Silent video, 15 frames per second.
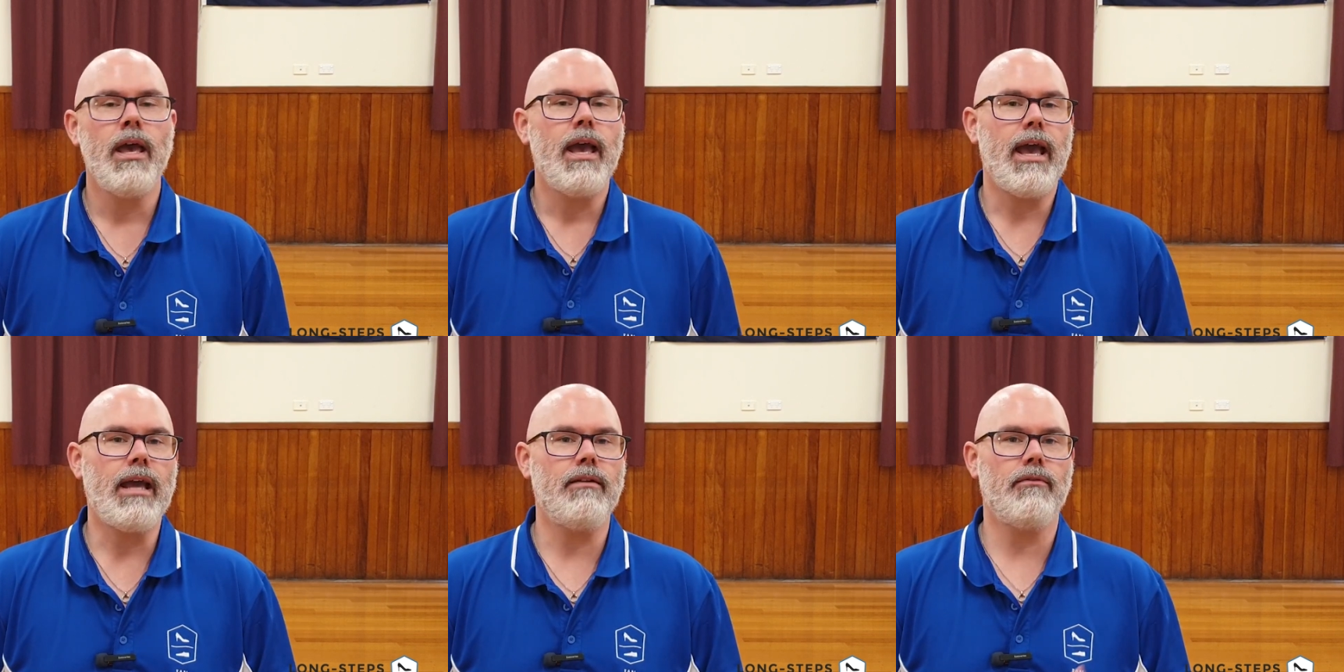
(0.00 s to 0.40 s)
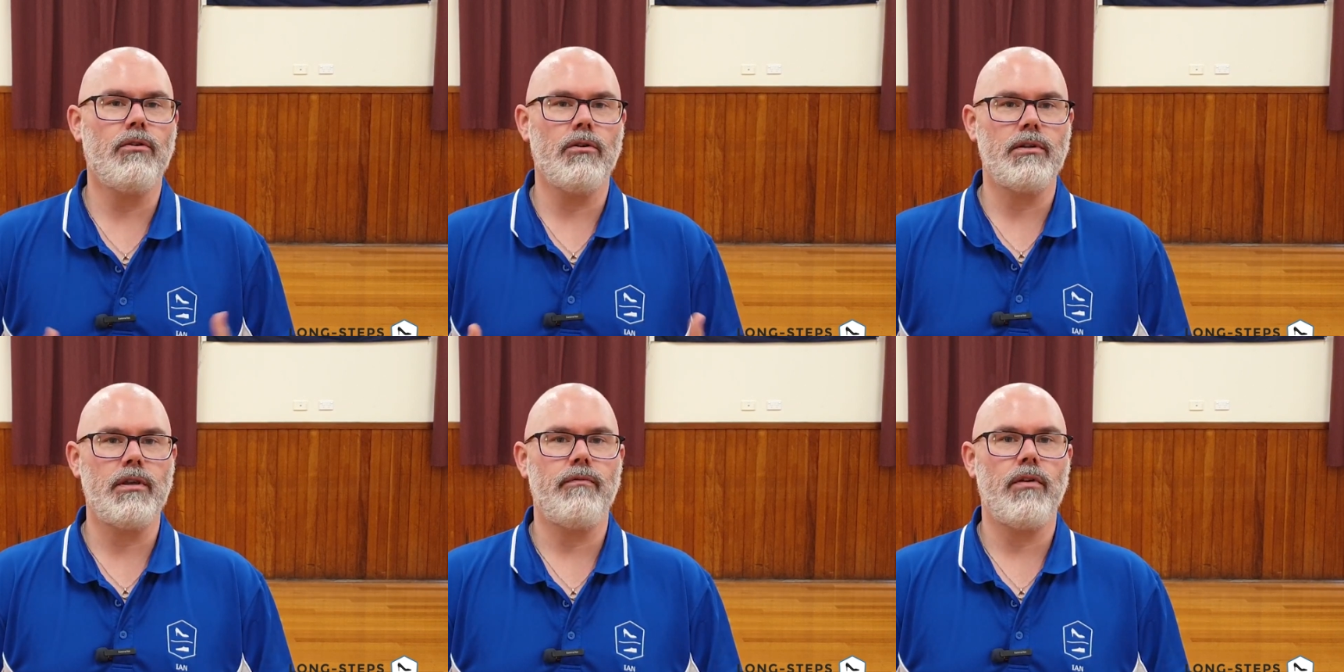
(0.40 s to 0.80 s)
And of
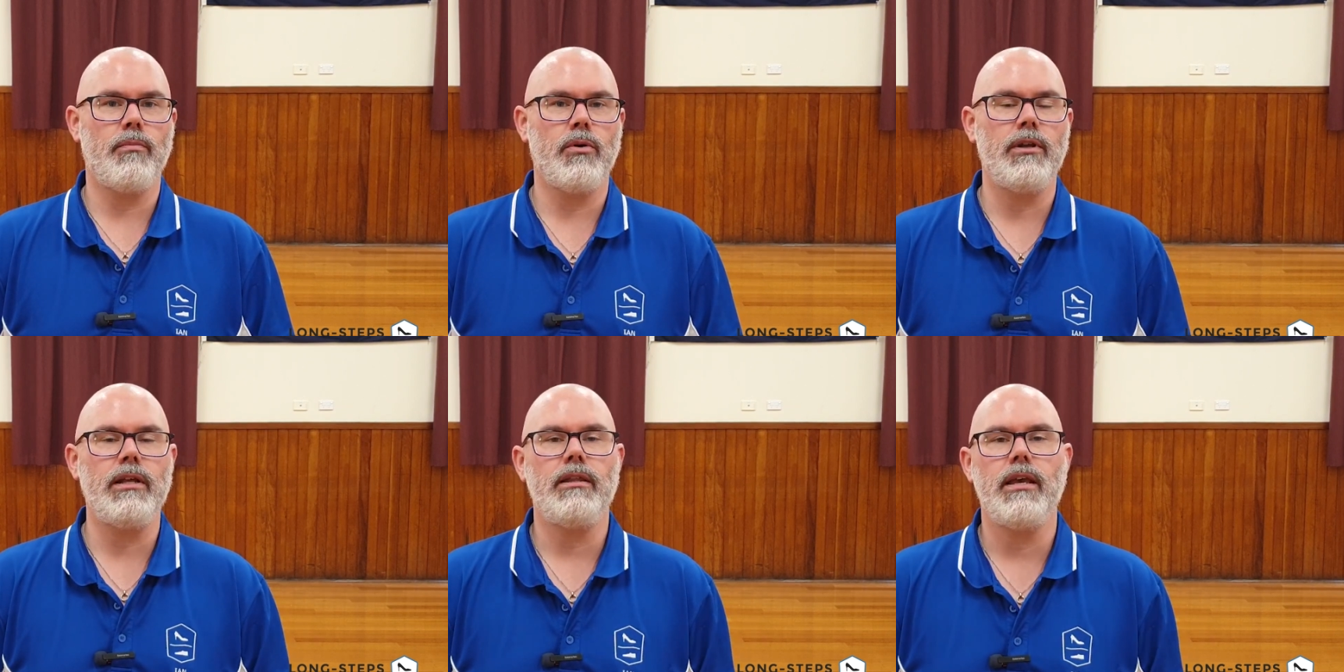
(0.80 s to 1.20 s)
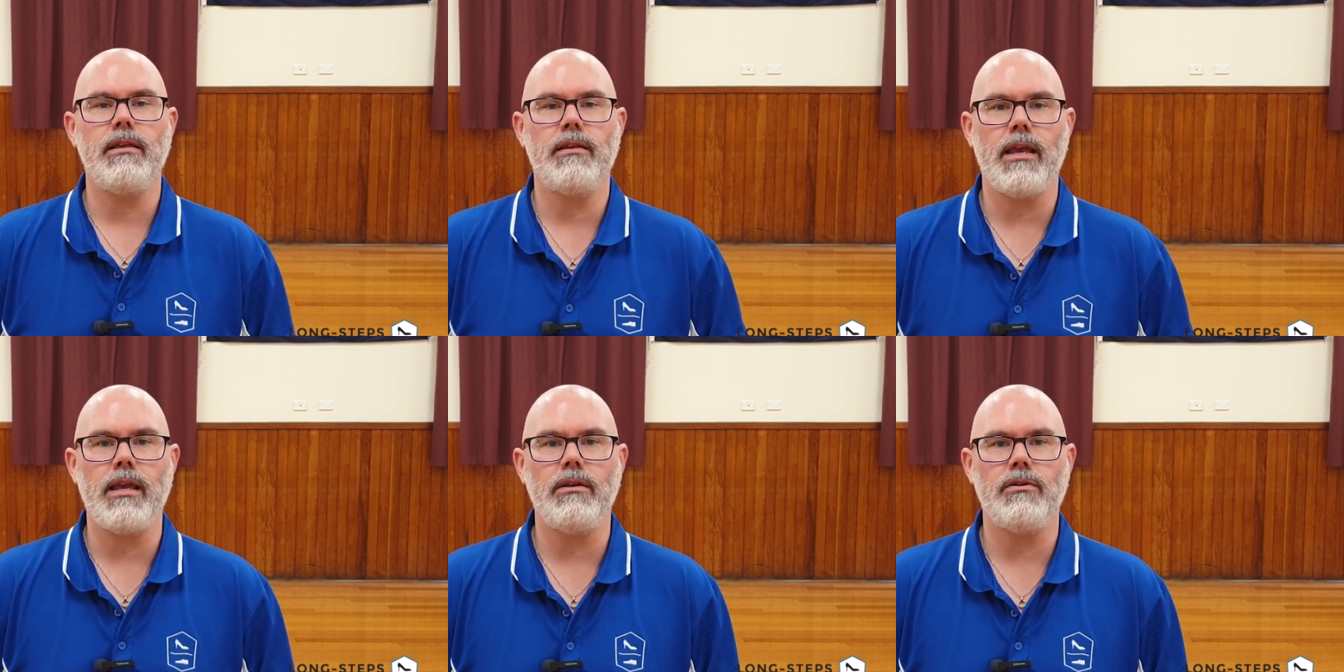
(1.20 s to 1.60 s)
course, if you're putting these
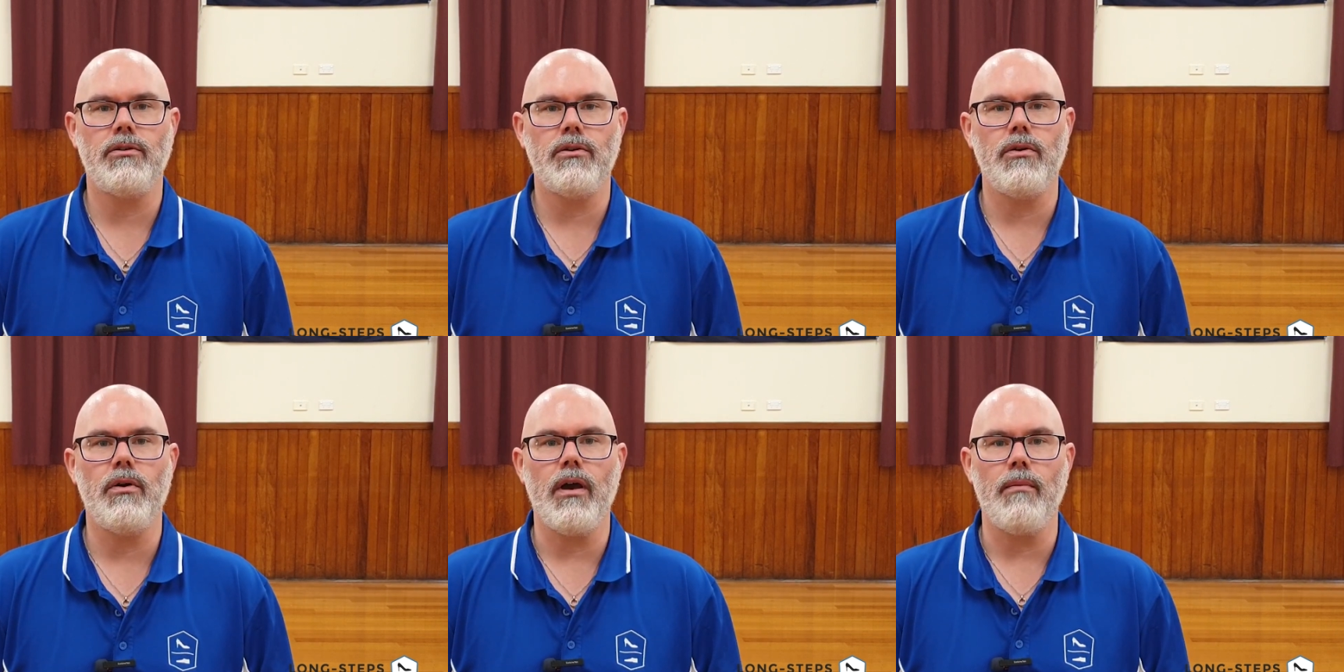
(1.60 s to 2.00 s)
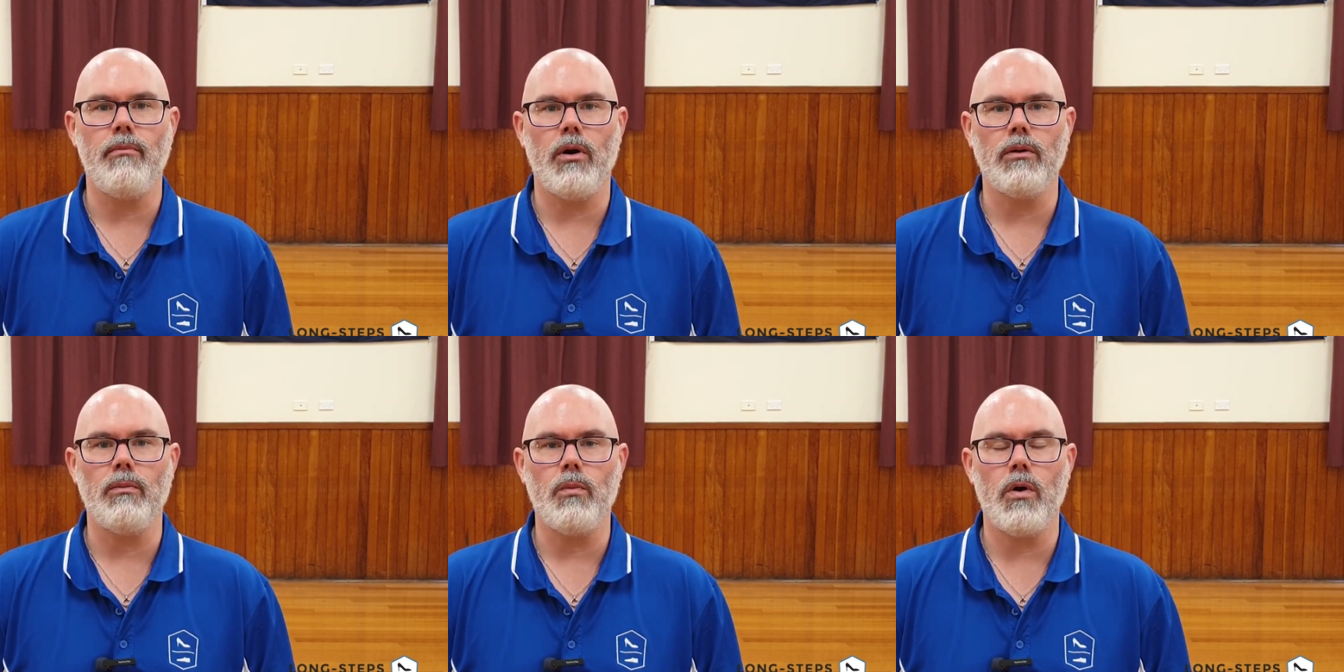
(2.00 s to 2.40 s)
into a
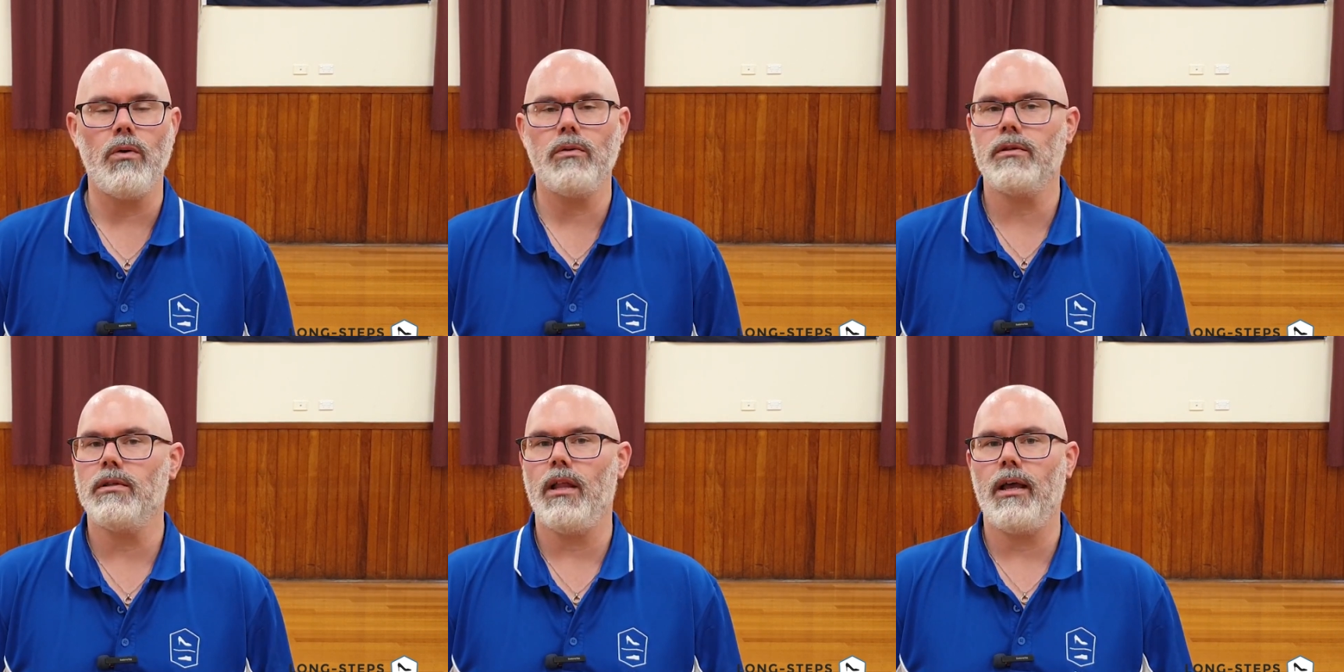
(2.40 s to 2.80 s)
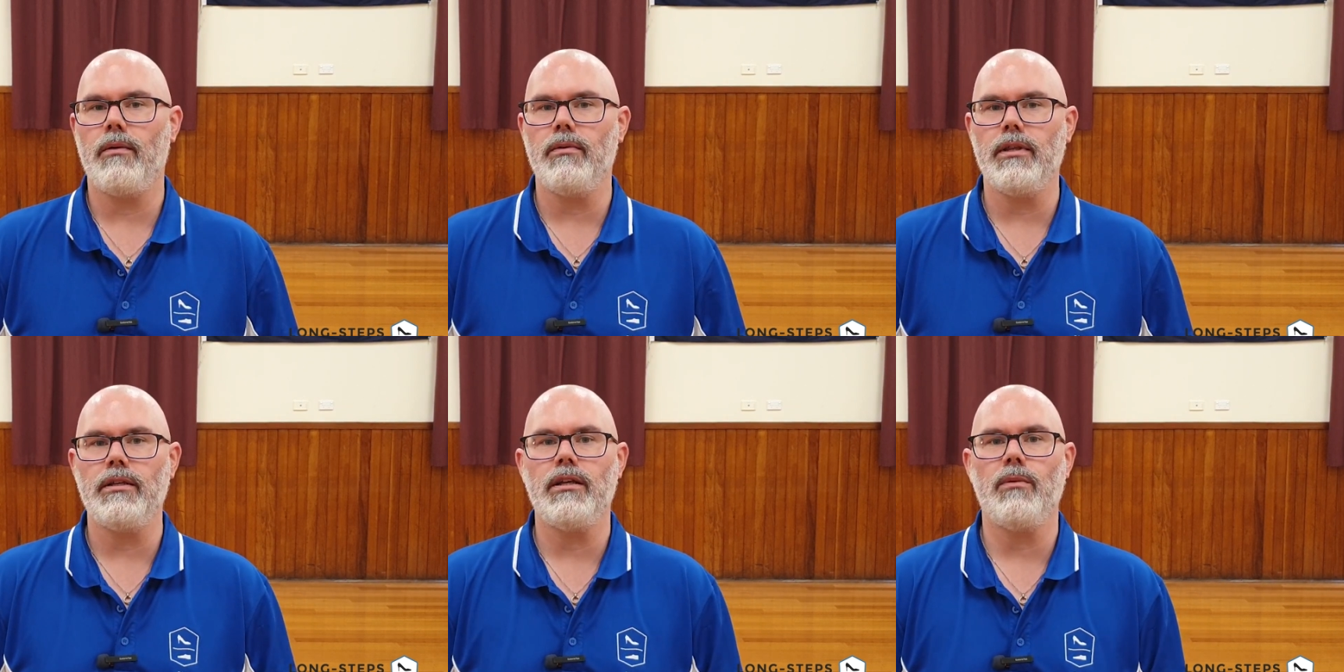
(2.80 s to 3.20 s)
modern waltz, like
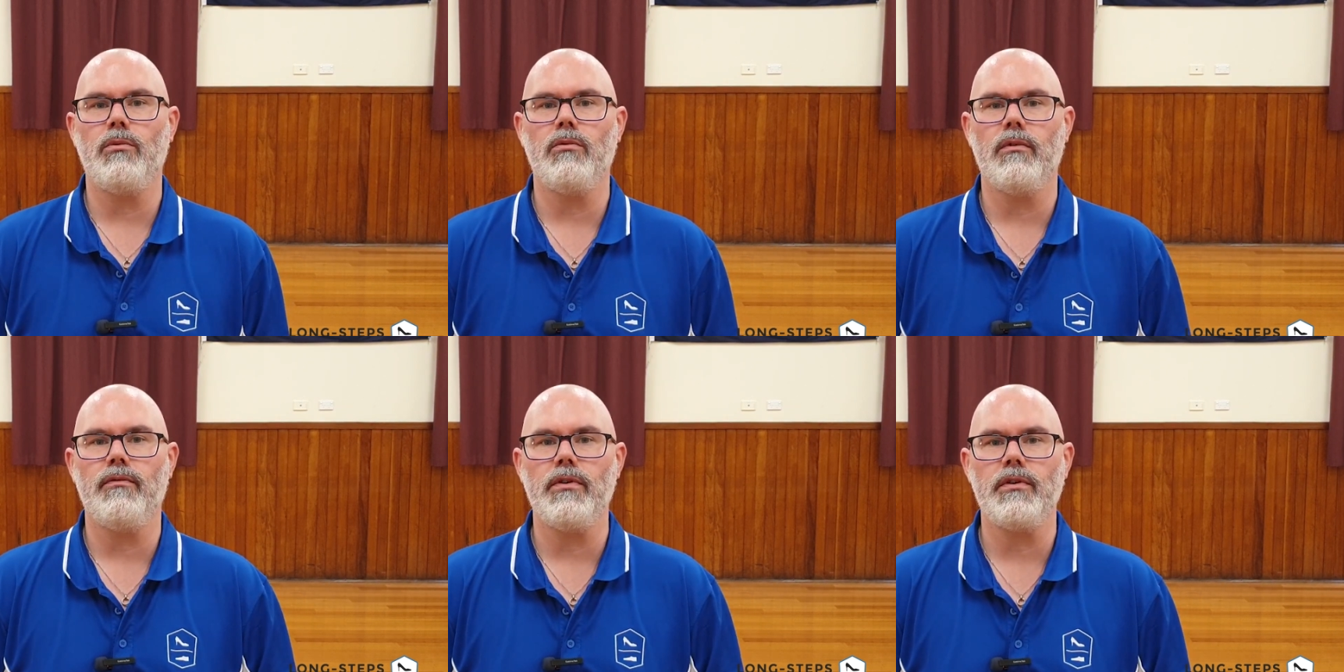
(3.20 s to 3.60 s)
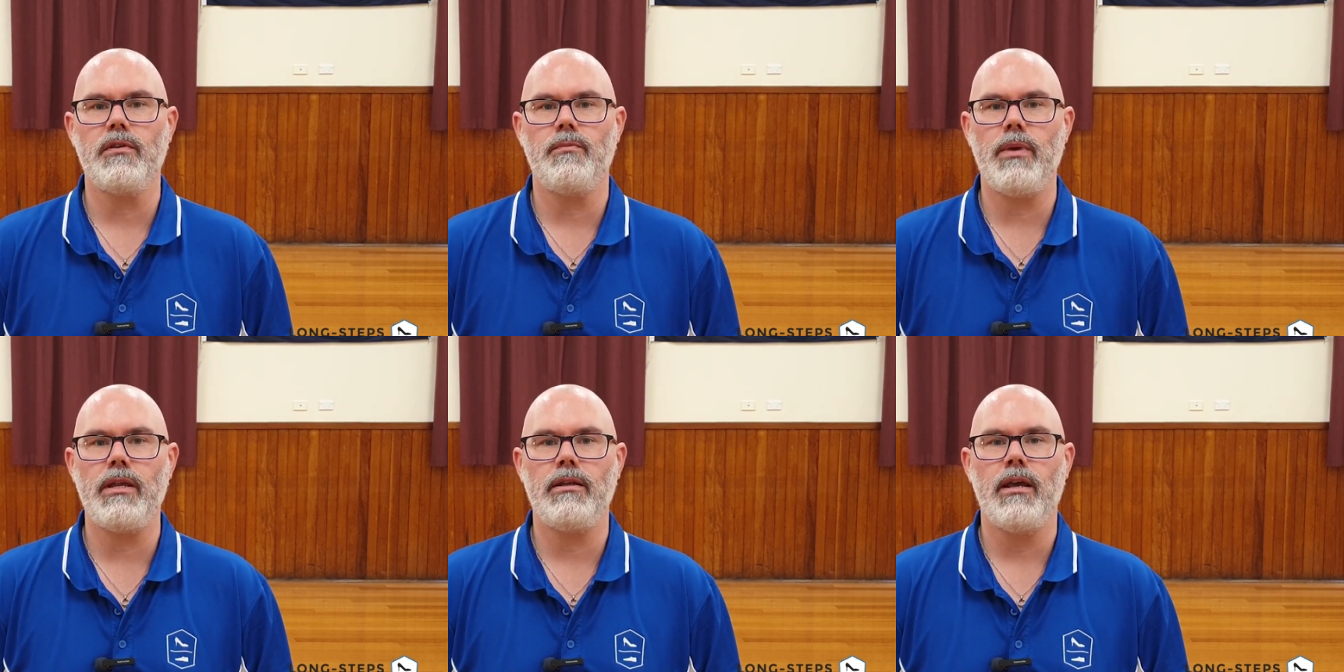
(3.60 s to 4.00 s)
with a double reverse
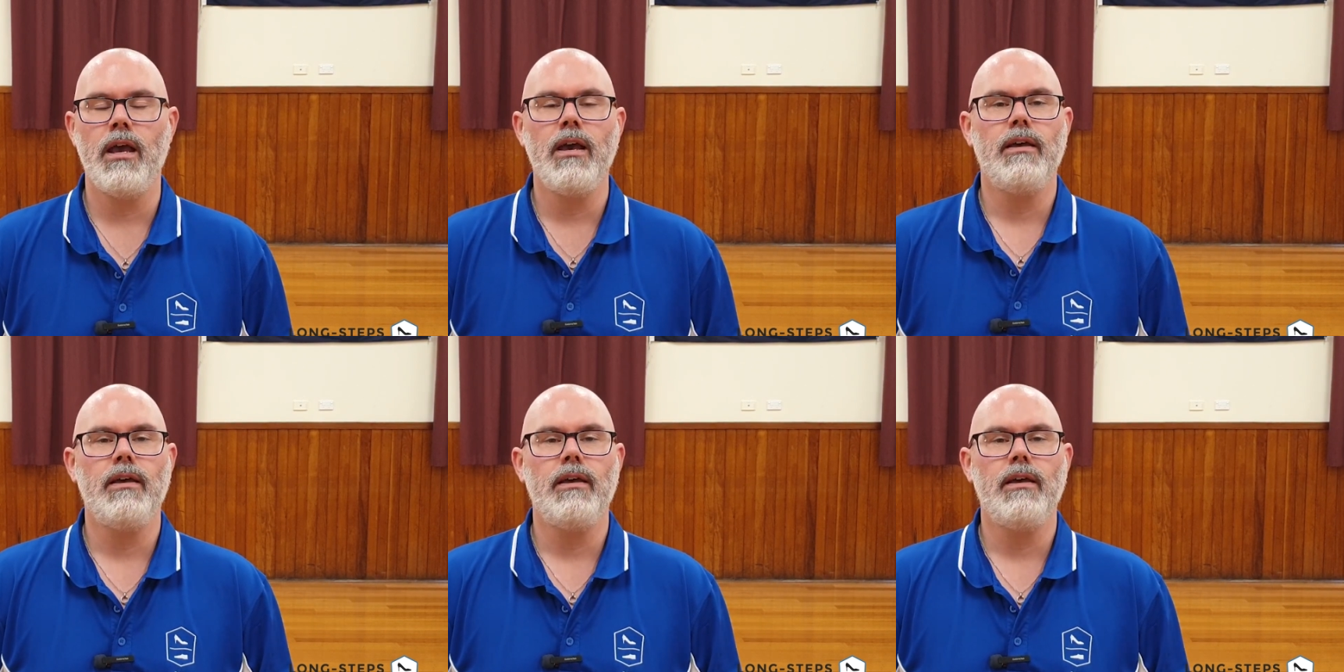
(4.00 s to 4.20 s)
spin,